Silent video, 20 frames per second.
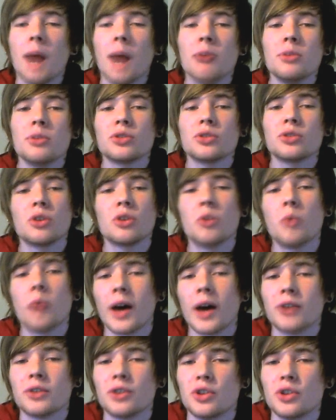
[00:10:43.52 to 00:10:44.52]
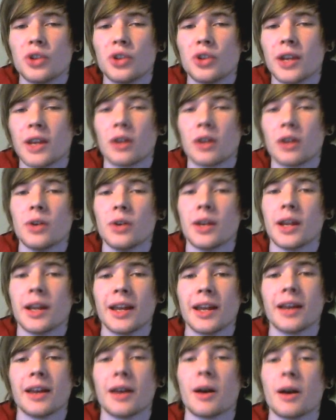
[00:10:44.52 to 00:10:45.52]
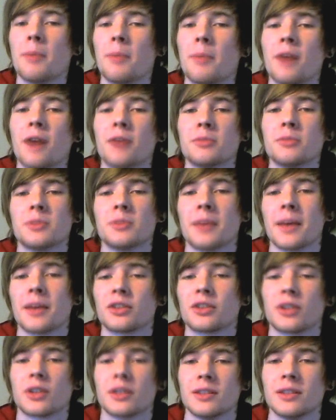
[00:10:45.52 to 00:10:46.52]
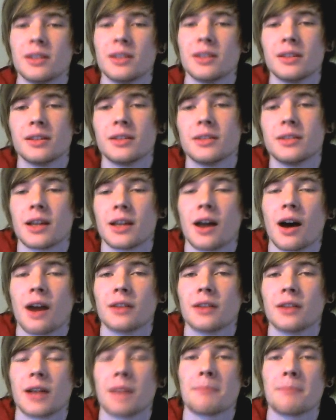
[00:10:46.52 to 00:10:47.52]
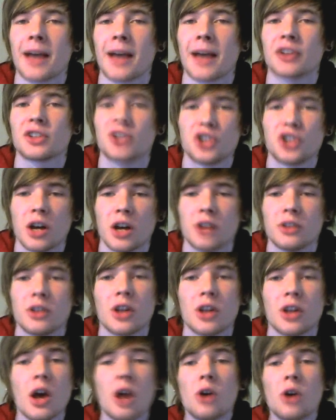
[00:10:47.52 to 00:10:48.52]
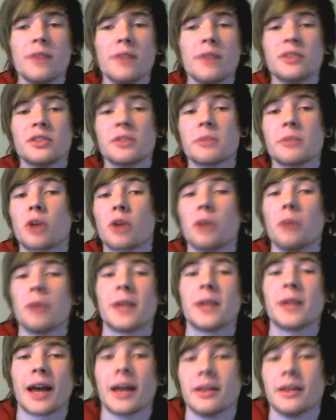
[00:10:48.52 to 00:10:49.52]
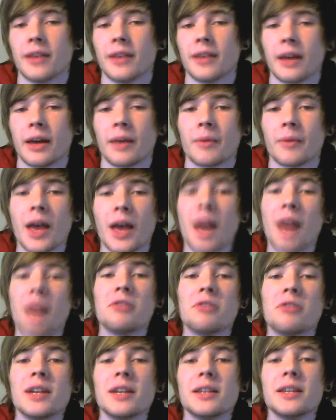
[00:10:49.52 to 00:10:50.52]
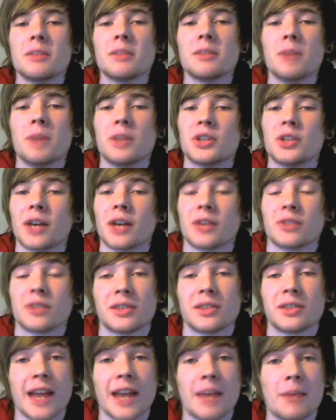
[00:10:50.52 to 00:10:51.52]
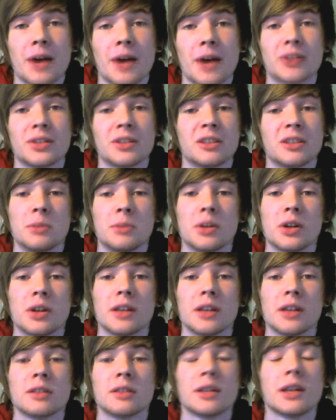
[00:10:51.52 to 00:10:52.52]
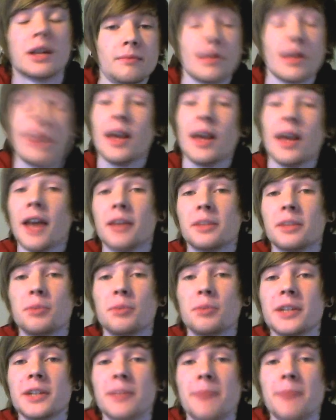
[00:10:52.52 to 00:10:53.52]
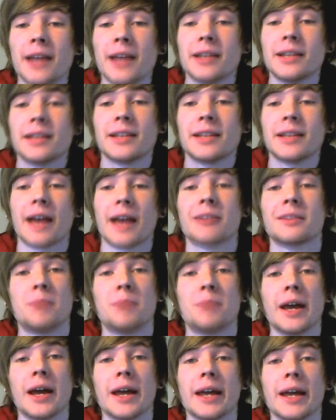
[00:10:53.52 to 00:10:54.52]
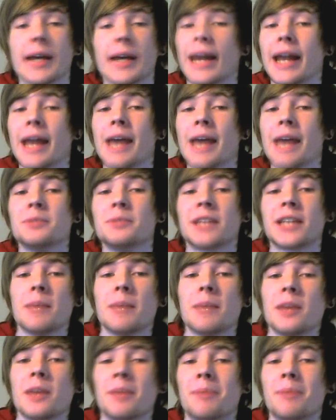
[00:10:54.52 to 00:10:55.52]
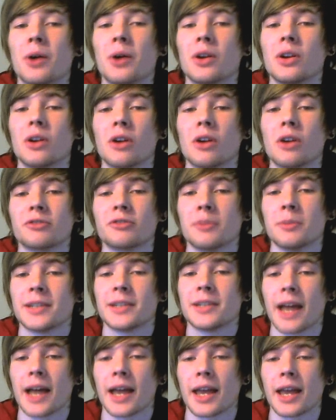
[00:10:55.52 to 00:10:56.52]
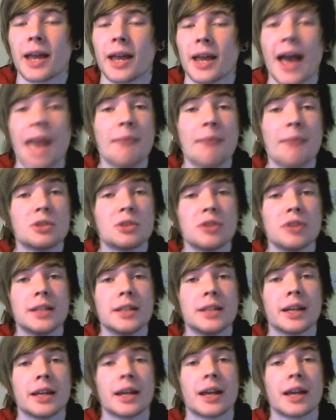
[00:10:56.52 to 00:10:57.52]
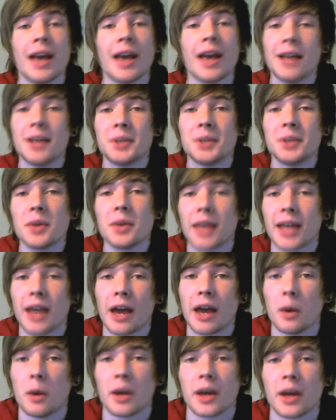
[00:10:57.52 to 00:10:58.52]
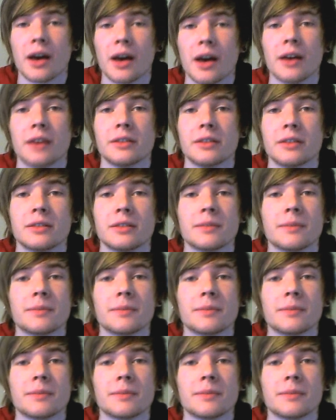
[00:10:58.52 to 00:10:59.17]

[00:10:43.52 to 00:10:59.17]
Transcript: I'm not sure what else you should include in here, apart from some extra consistency cards like Max Judge, or even some Copycat in there, and there really isn't much else to say about it, to be honest. It's a pretty basic deck to play, and aims to keep the opponent locked from attacking and retreating until the KO occurs.